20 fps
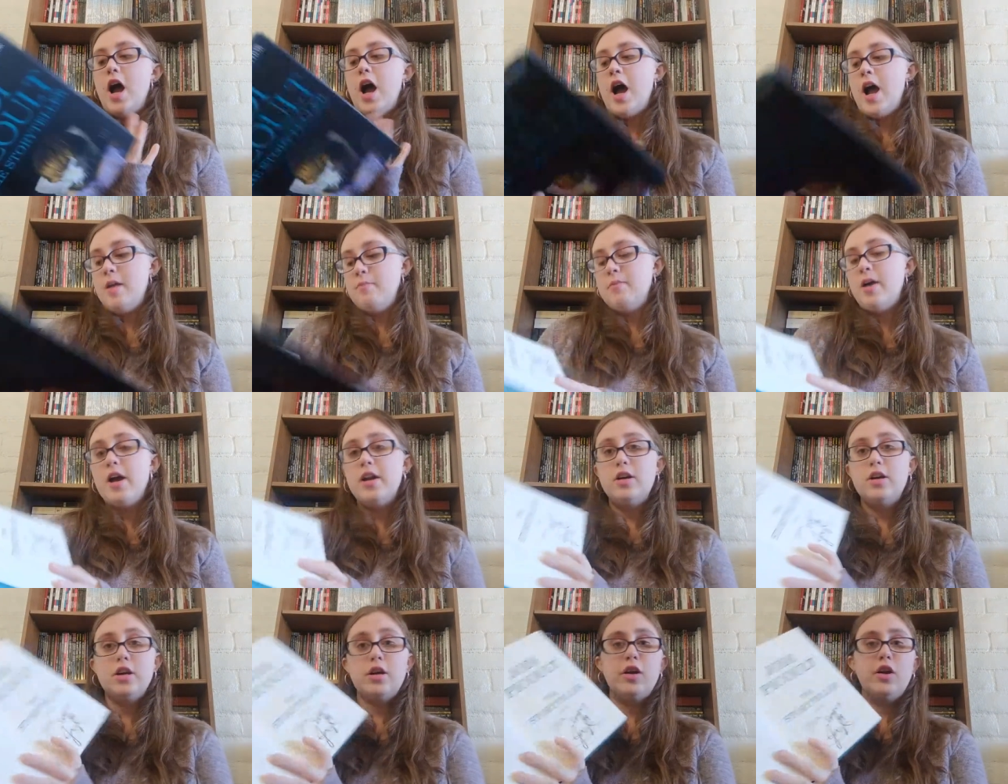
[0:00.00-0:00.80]
I
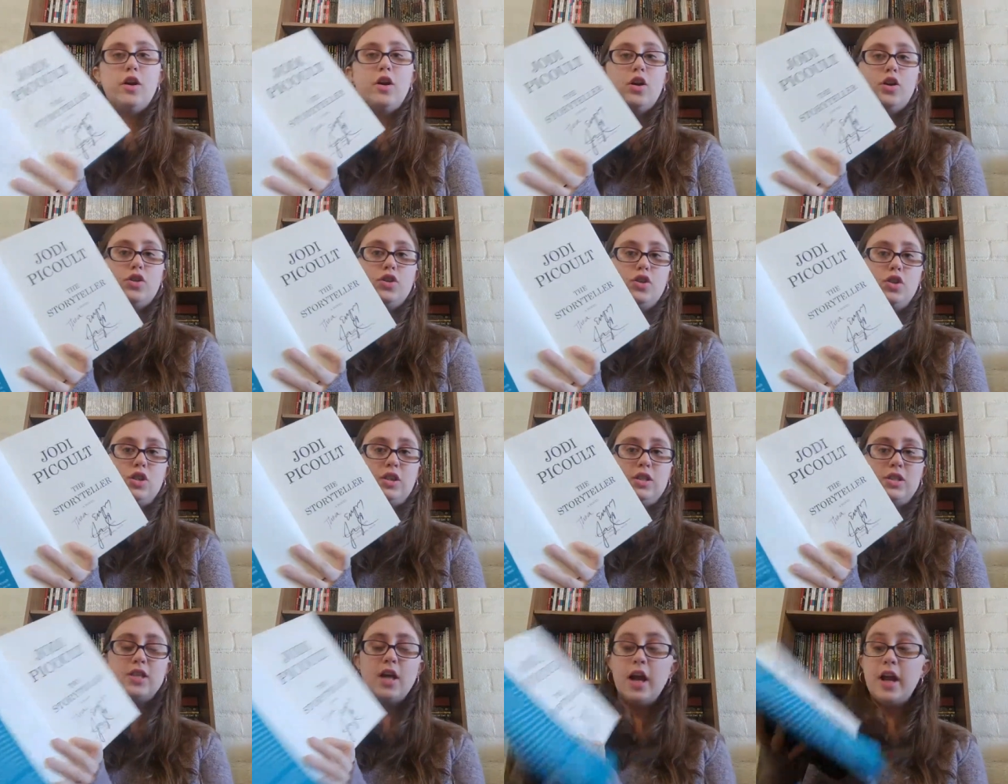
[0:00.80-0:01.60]
met her,
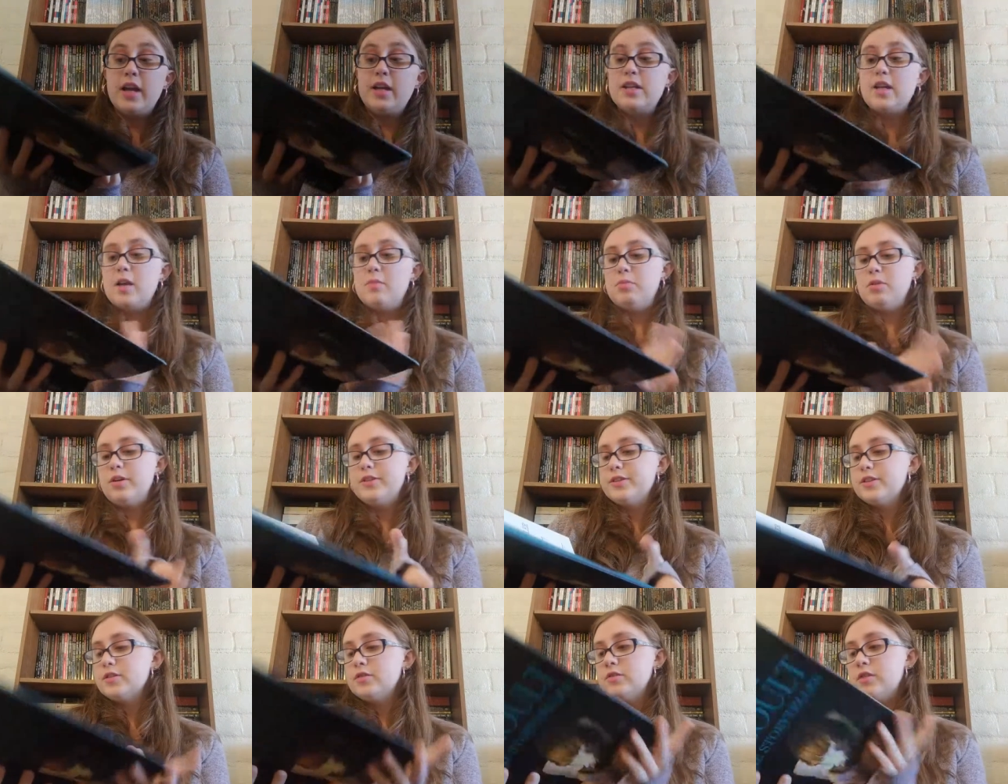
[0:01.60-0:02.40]
she signed and
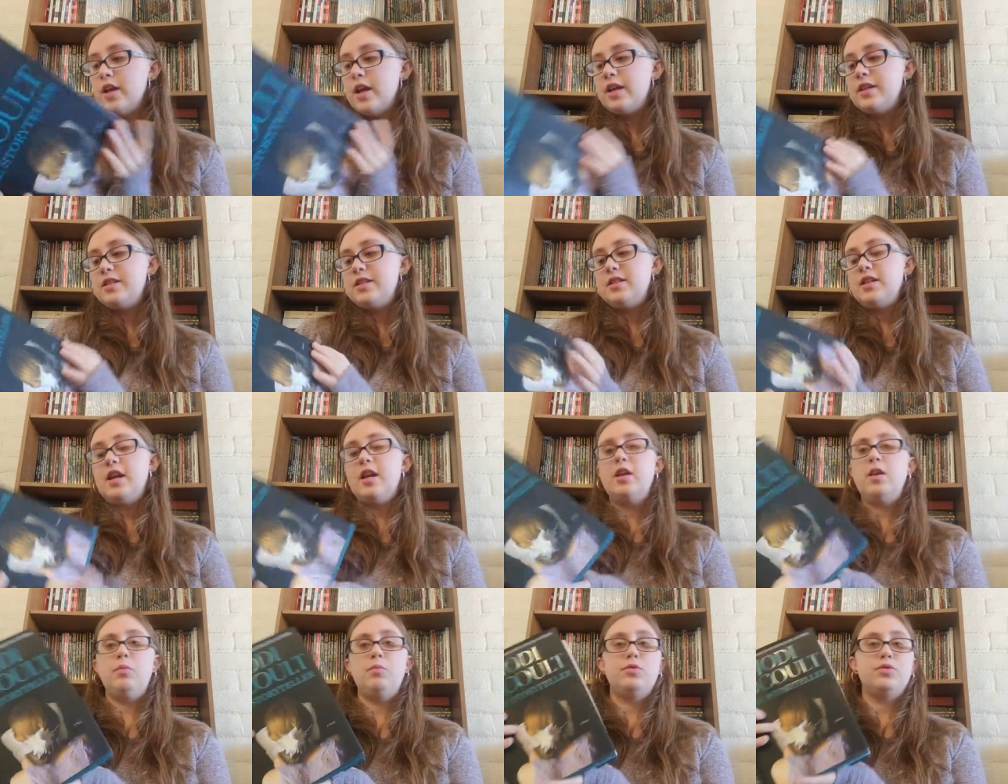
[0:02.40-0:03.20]
personalized
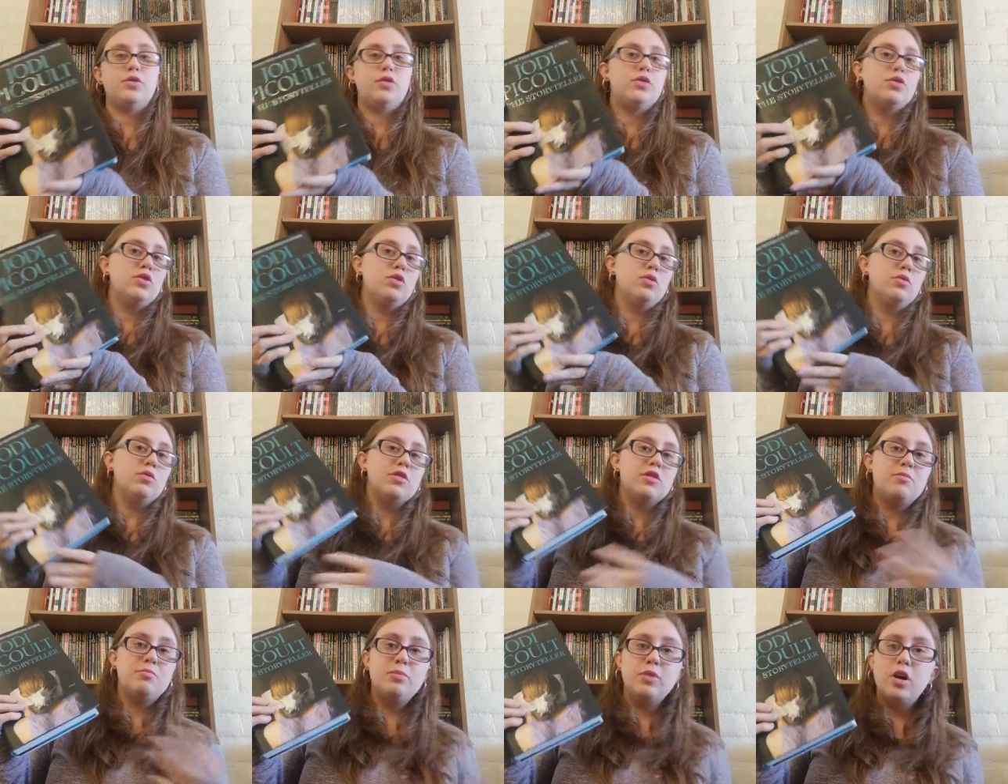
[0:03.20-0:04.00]
it. It was her
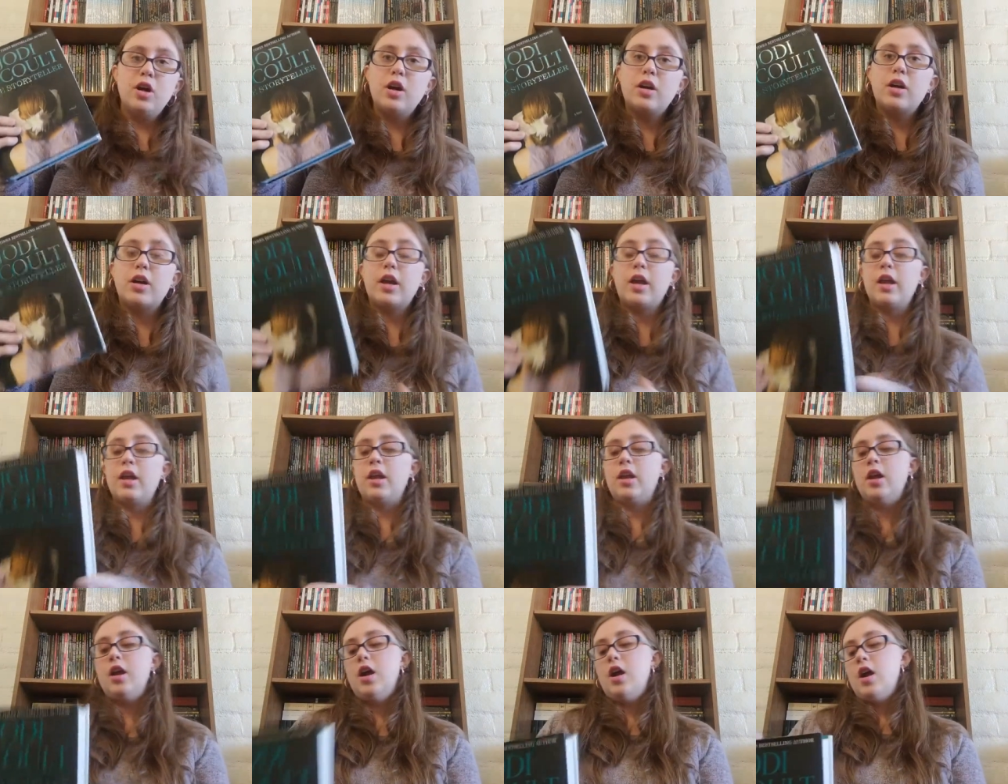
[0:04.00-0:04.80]
newest book,
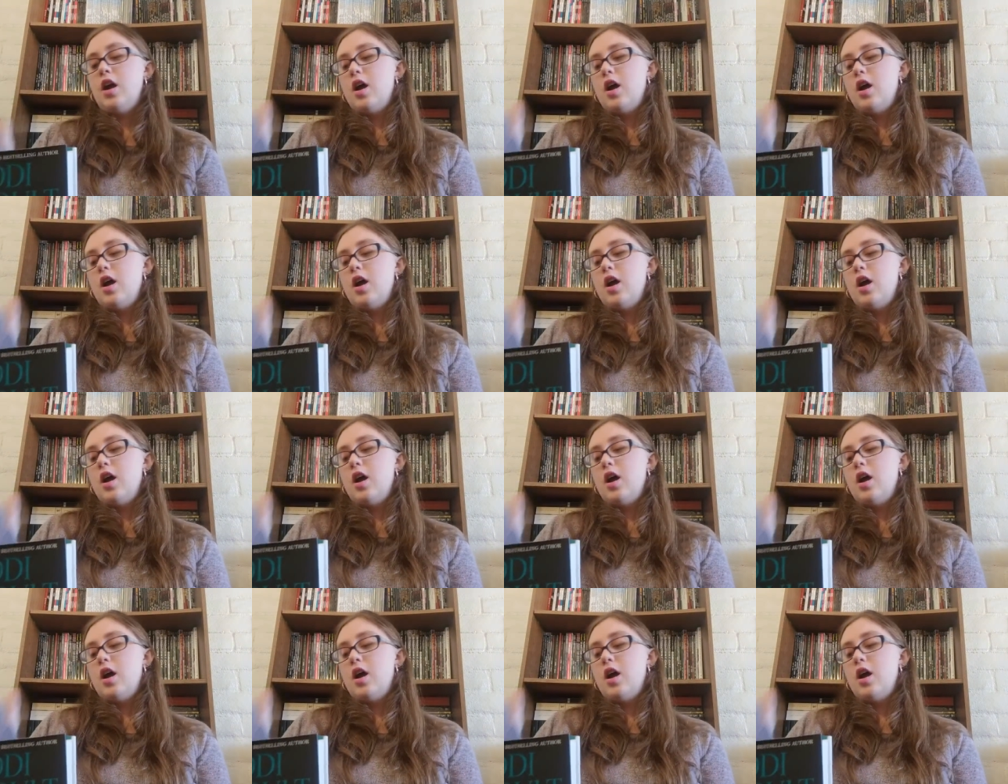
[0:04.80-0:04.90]
and